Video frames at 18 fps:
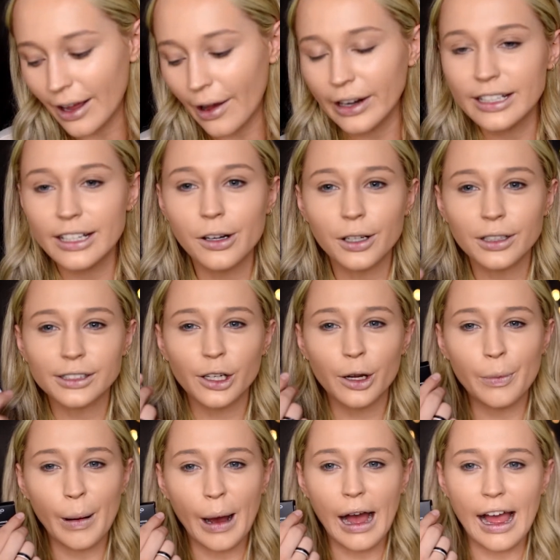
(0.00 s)
Now I did
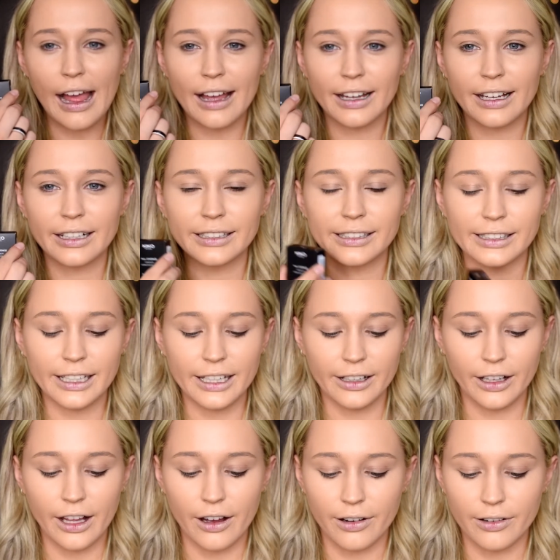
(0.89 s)
also buy a
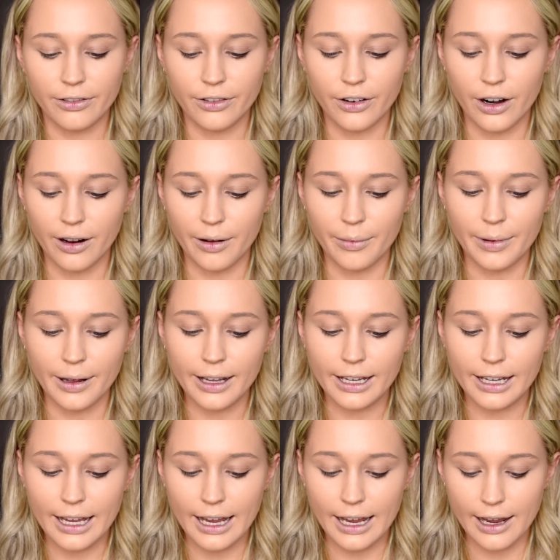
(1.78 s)
concealer from
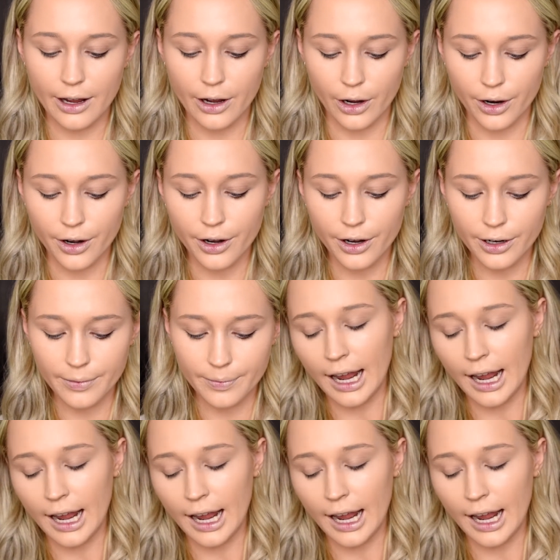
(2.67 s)
Kiko,